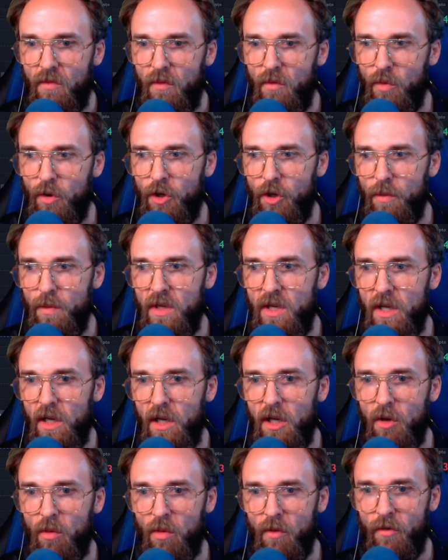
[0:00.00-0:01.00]
We could be
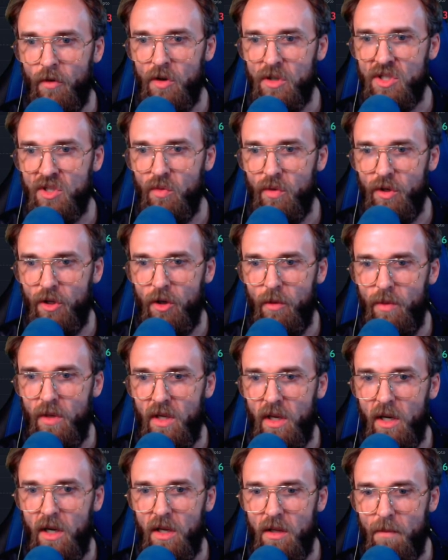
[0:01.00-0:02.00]
getting a reversal. We could be
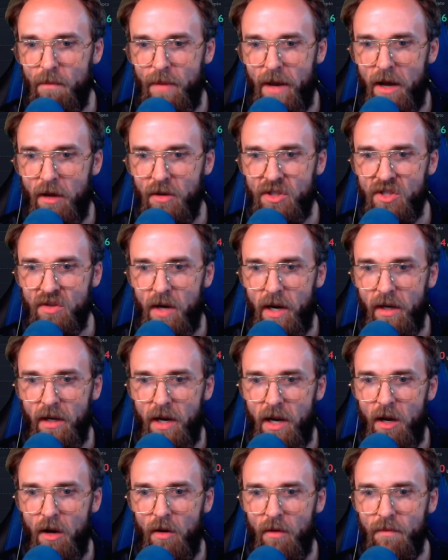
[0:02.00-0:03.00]
getting the bounce right
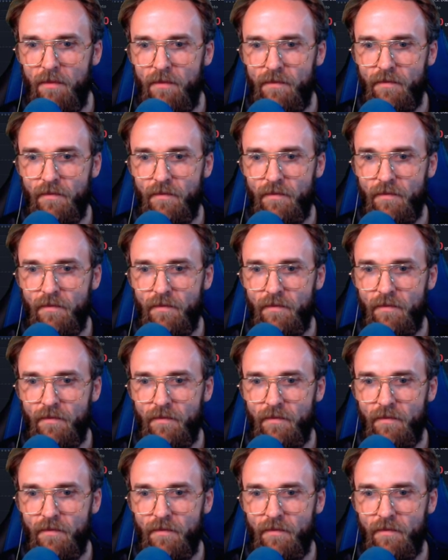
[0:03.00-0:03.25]
now.